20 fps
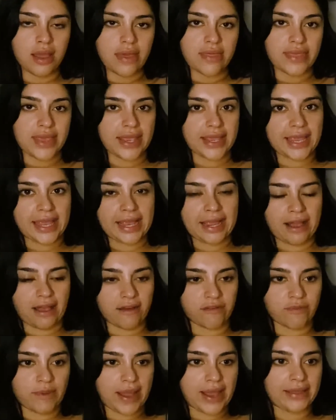thinking
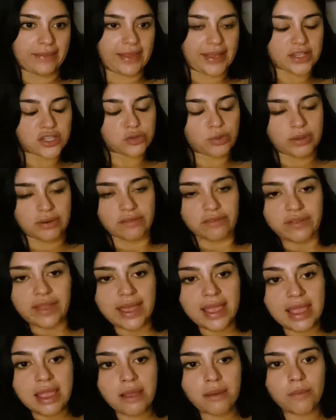of my like twin
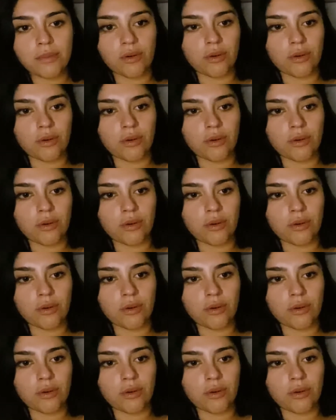flame,